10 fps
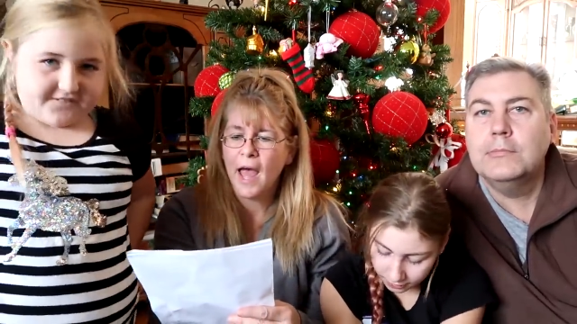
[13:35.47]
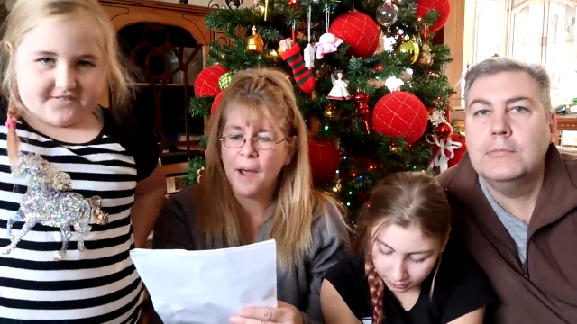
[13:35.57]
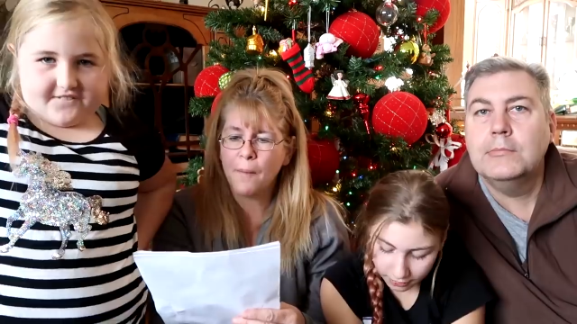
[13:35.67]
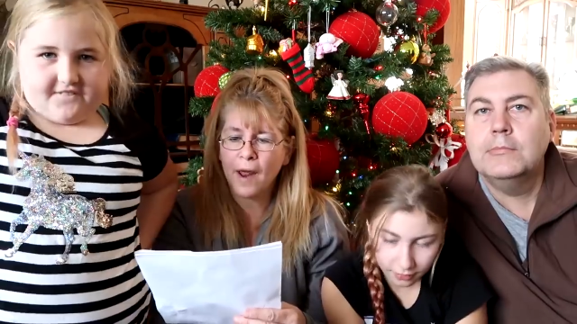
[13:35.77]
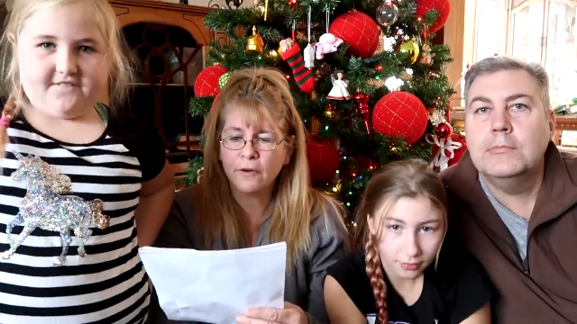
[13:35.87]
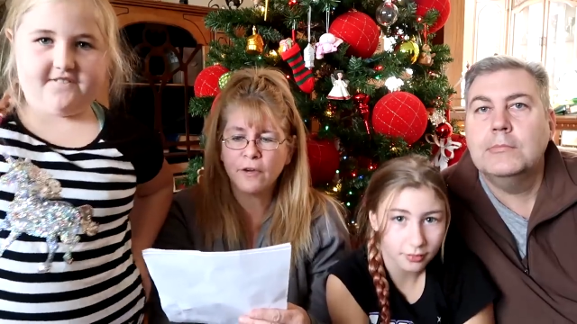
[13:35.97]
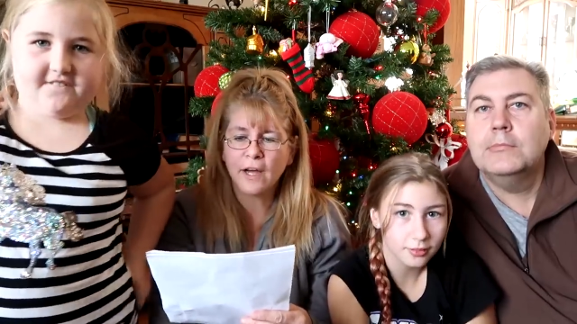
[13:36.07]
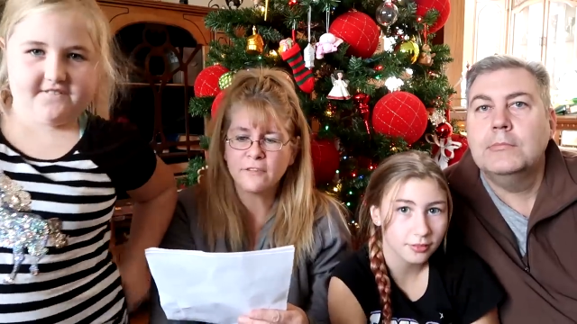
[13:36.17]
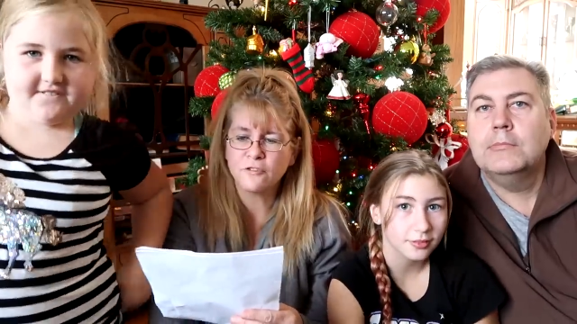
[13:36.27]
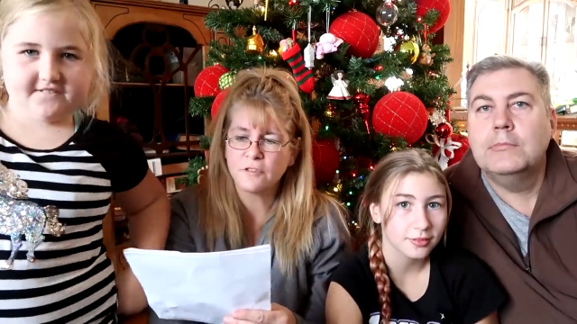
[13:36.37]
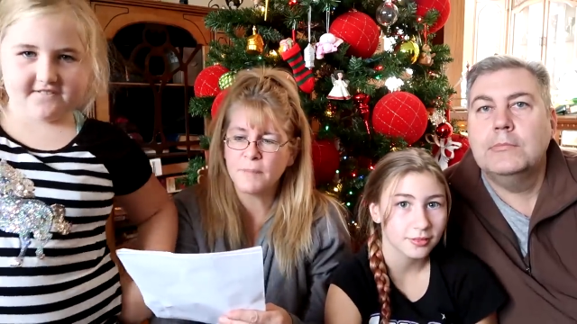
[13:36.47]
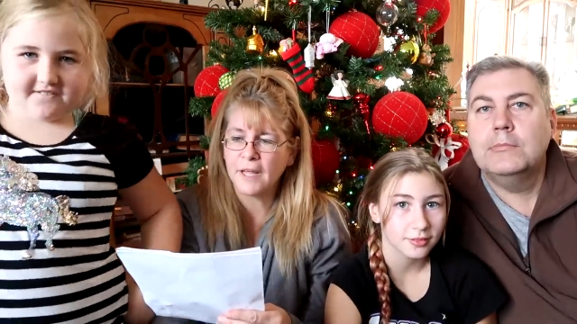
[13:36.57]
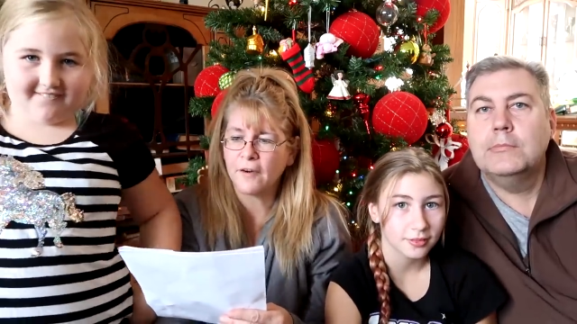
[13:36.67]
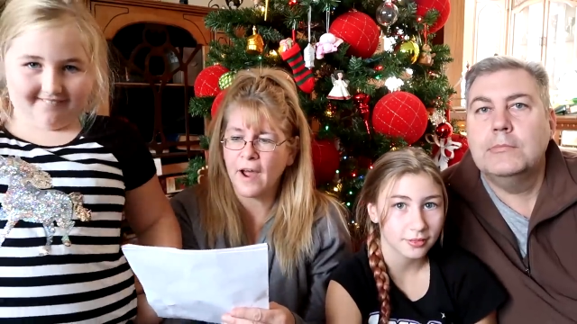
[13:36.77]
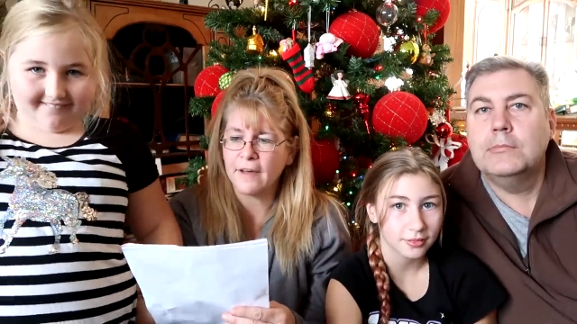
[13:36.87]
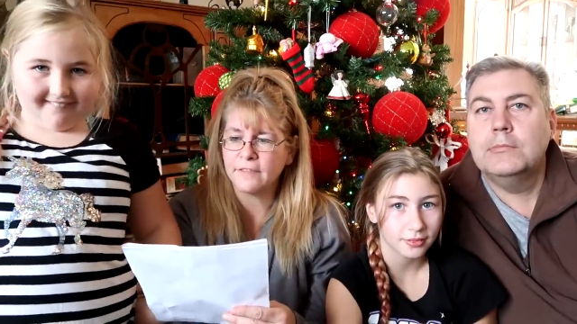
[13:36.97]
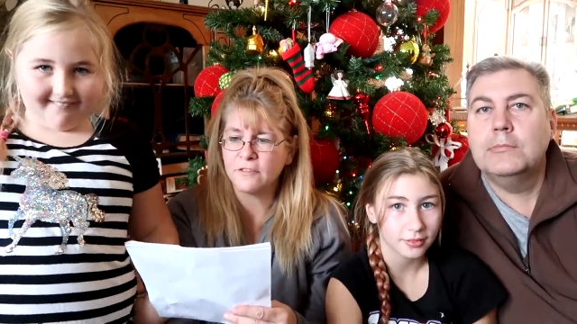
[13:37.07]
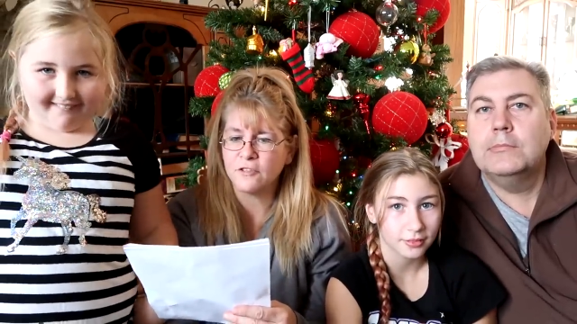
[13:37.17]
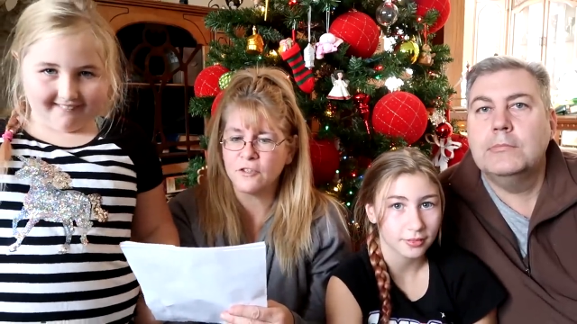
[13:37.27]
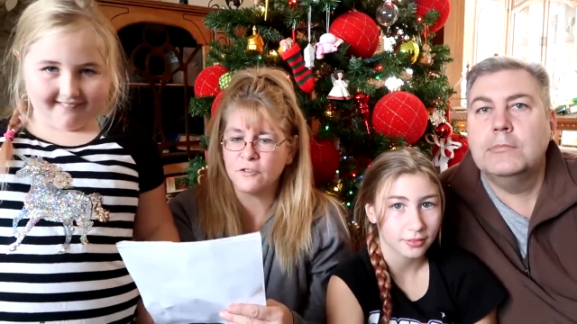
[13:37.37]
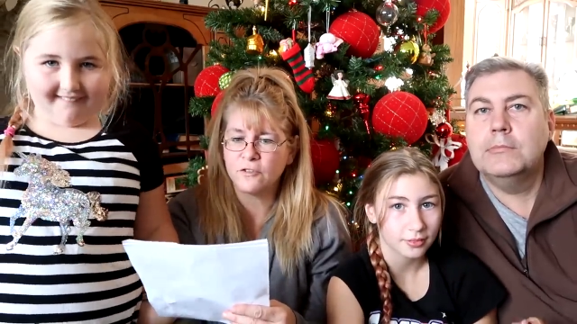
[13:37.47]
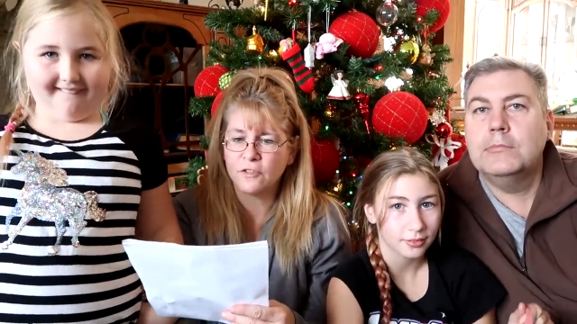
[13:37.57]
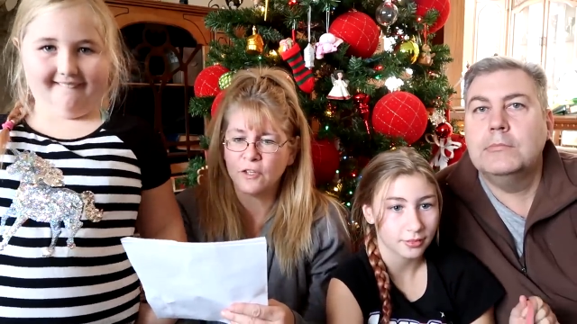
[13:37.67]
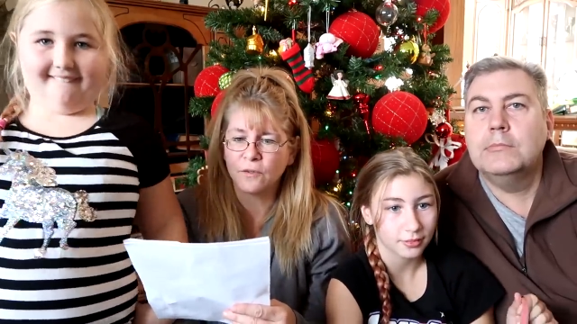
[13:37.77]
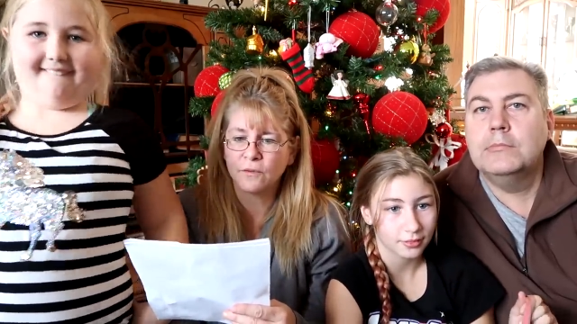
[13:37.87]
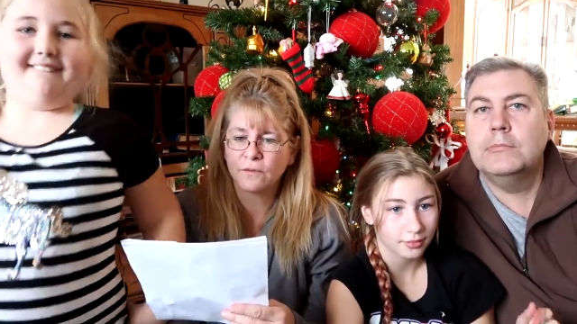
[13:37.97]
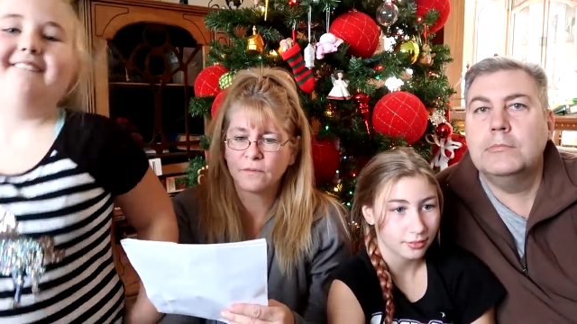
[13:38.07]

Speaker 1: and why don't you guys do as many crafts as you used to do?